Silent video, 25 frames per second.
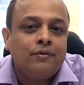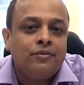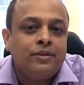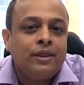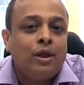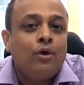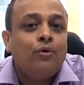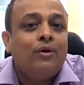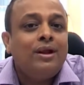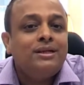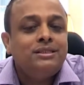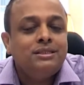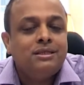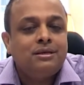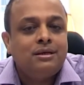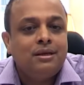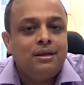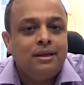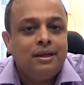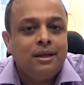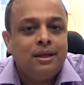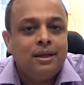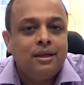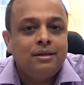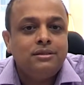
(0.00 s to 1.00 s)

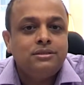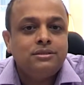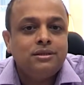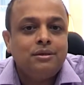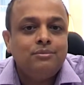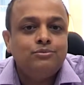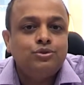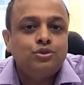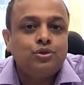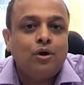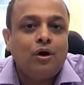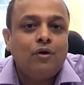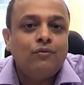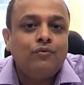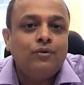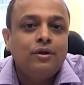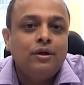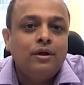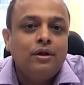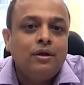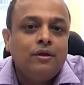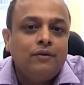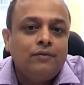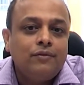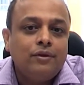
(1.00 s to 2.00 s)
theoretically in terms of
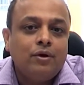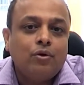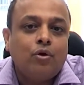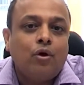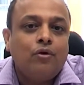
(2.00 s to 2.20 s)
the